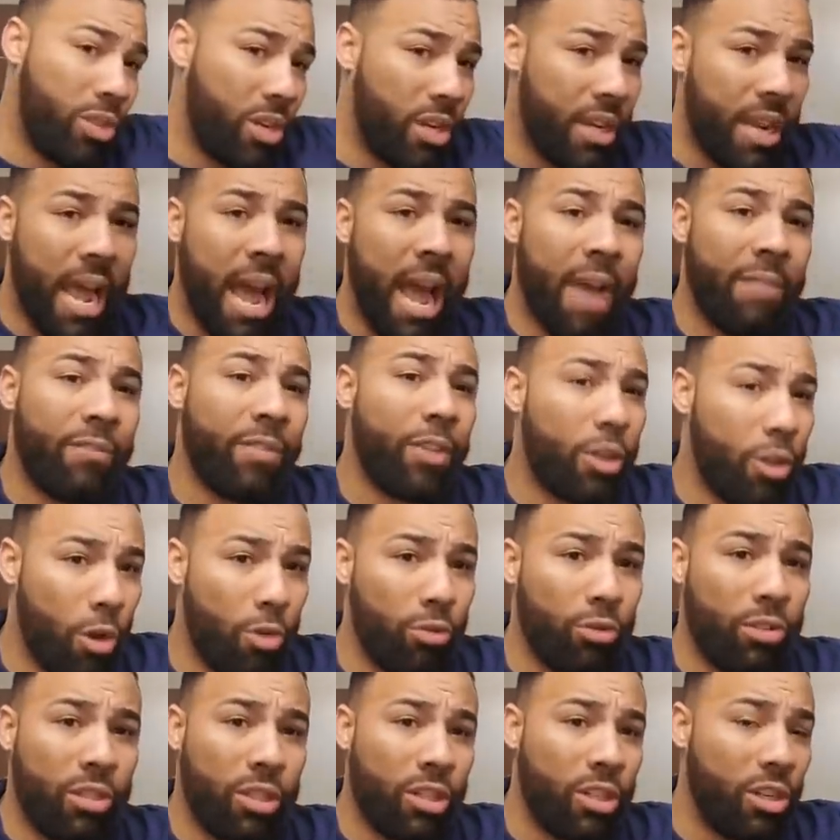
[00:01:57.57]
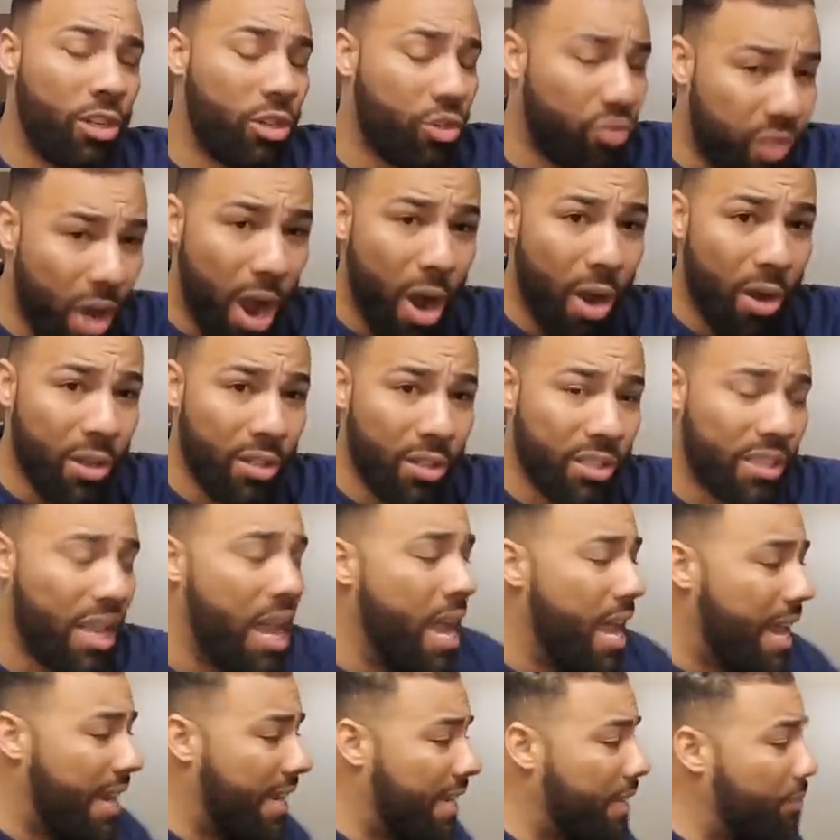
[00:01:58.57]
was going to have to go to the cross
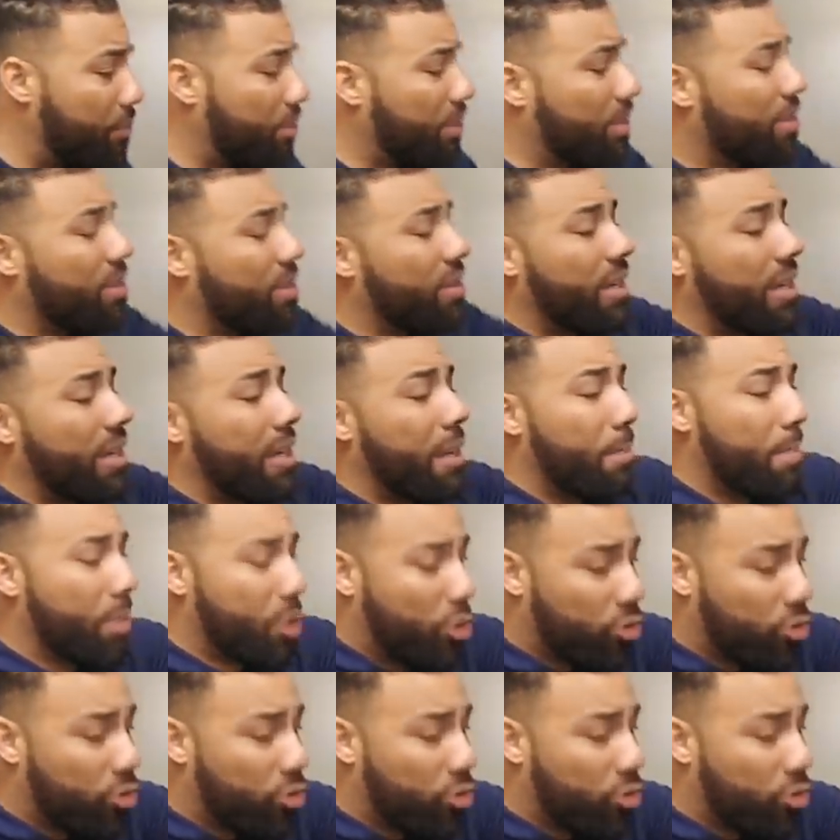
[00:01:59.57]
and he was going to get